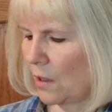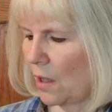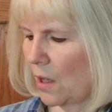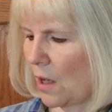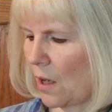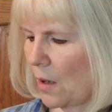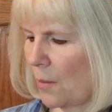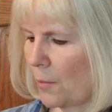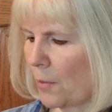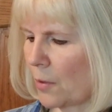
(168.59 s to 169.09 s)

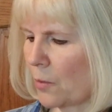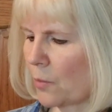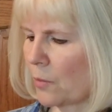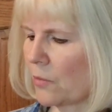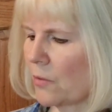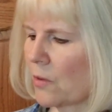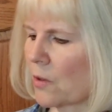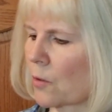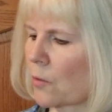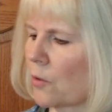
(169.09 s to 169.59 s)
One that
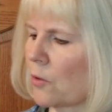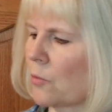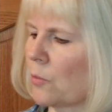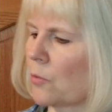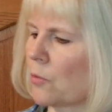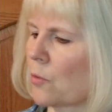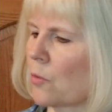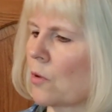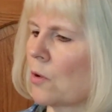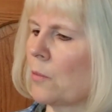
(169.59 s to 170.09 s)
was in the
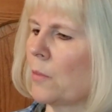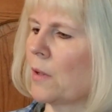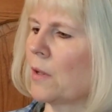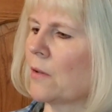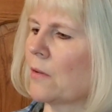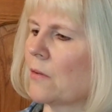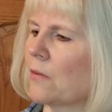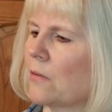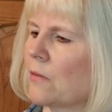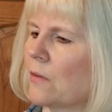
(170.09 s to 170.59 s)
Christmas
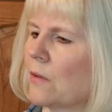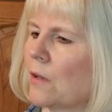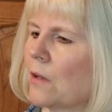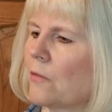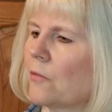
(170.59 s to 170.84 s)
Ornaments